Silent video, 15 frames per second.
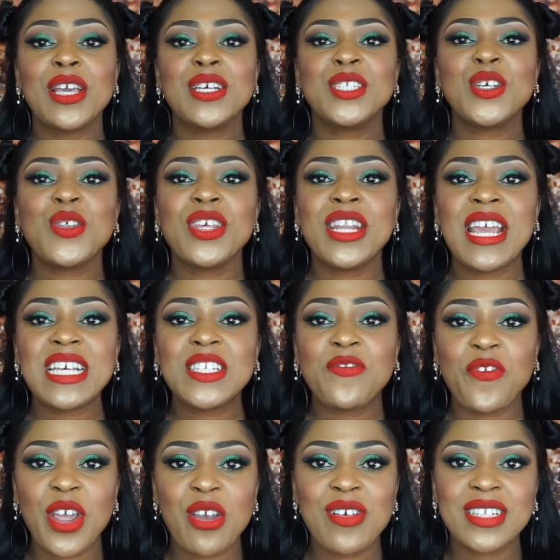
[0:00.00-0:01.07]
So the next
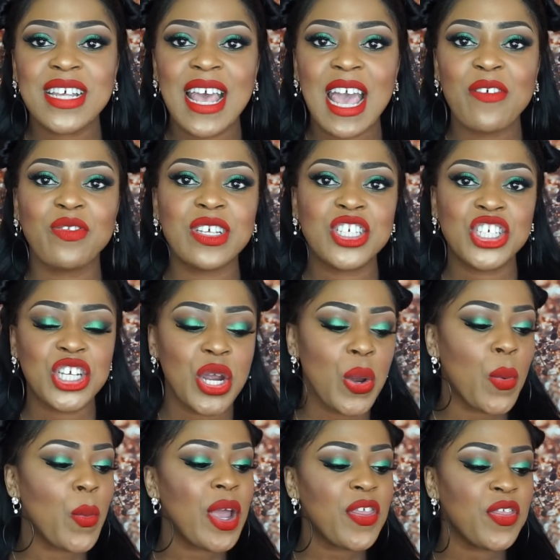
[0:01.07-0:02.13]
fragrance I have to
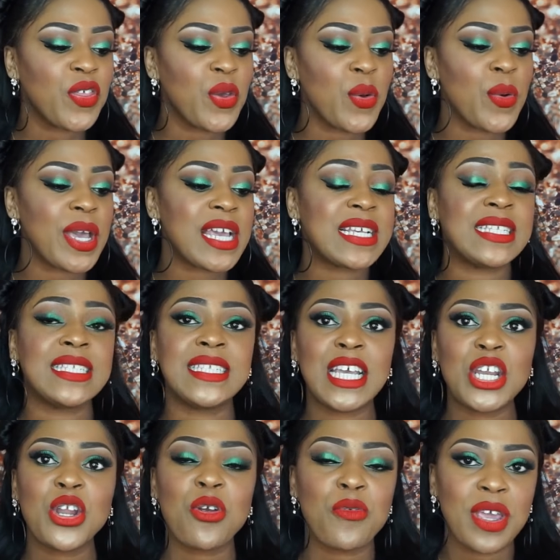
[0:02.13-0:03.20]
share with you is
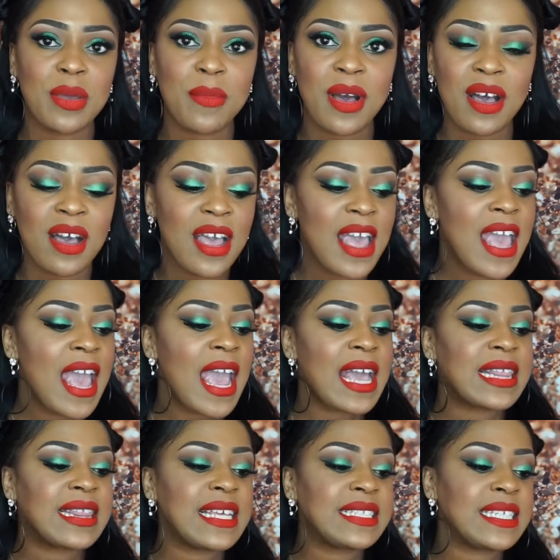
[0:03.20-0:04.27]
Signorima,
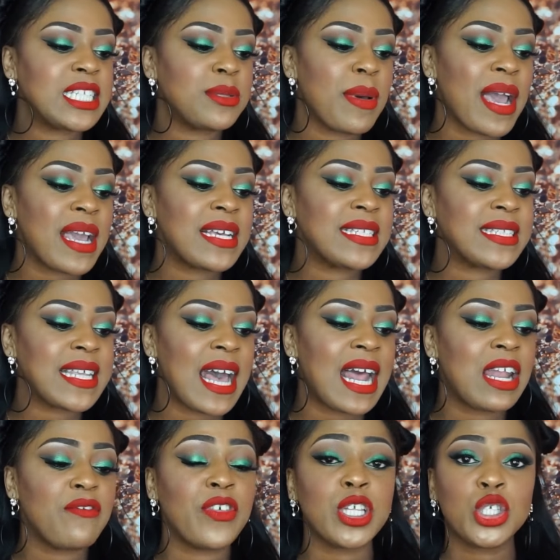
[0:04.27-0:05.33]
and this is by
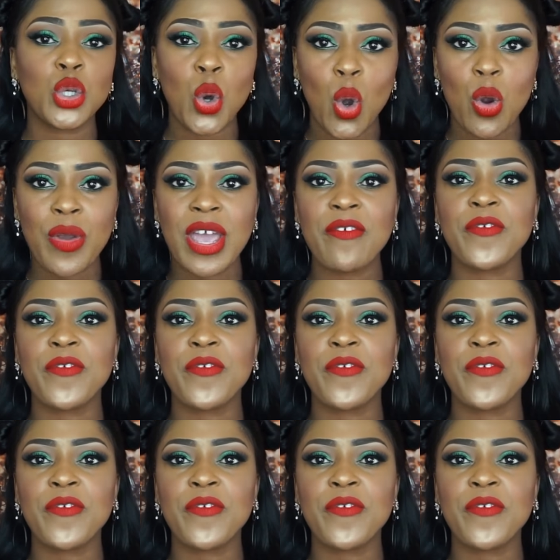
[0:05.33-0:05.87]
Salvatore